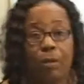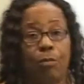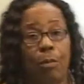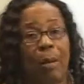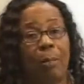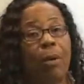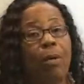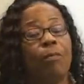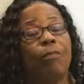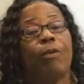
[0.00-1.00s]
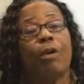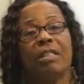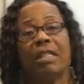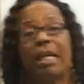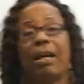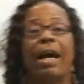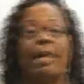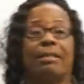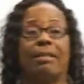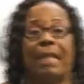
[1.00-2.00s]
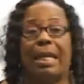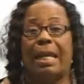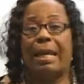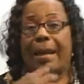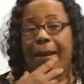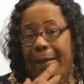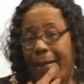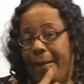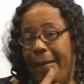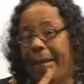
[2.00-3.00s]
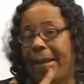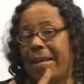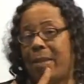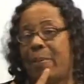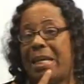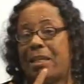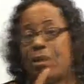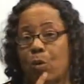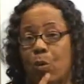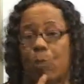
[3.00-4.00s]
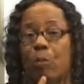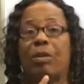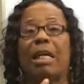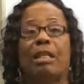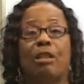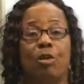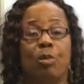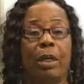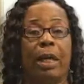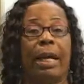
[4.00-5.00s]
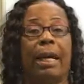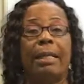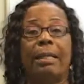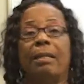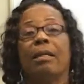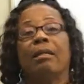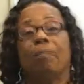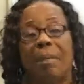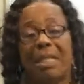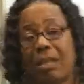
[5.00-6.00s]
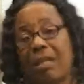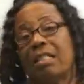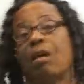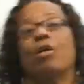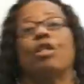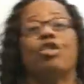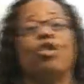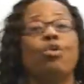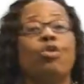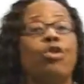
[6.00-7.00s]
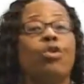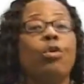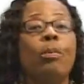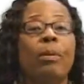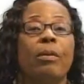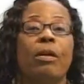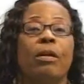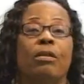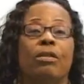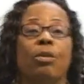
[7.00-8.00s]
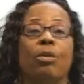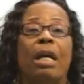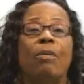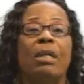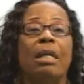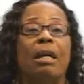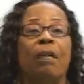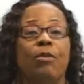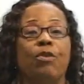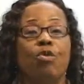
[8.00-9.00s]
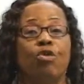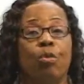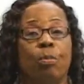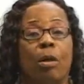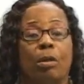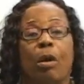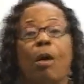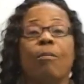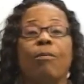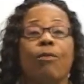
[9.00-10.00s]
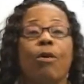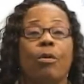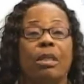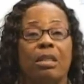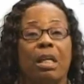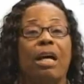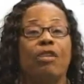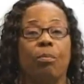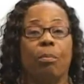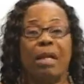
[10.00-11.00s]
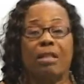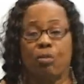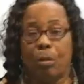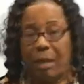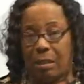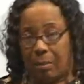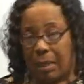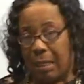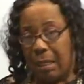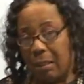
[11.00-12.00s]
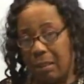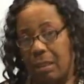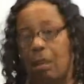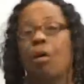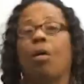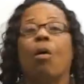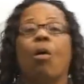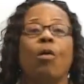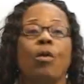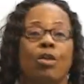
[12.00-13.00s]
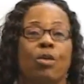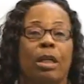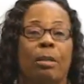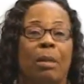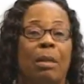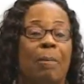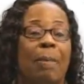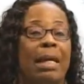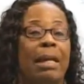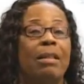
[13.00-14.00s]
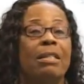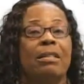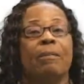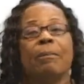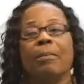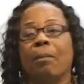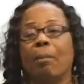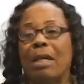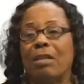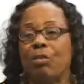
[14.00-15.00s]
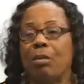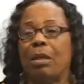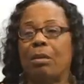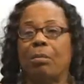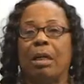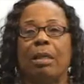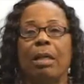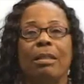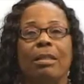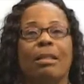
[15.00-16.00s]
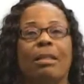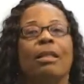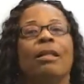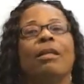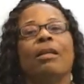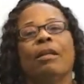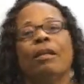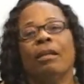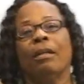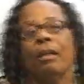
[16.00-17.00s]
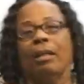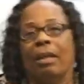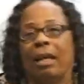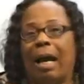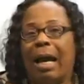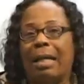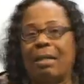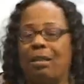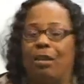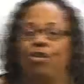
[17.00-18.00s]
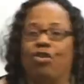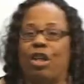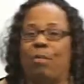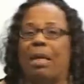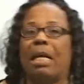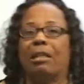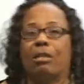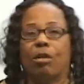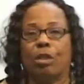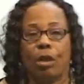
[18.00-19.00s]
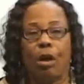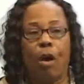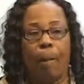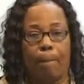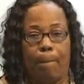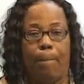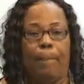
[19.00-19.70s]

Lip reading: Remember, for us here at the EBU, that you can meet us on YouTube, so that we can have youtube.com/mastering mathematics, or you can email us masteringmathematics@gmail.com.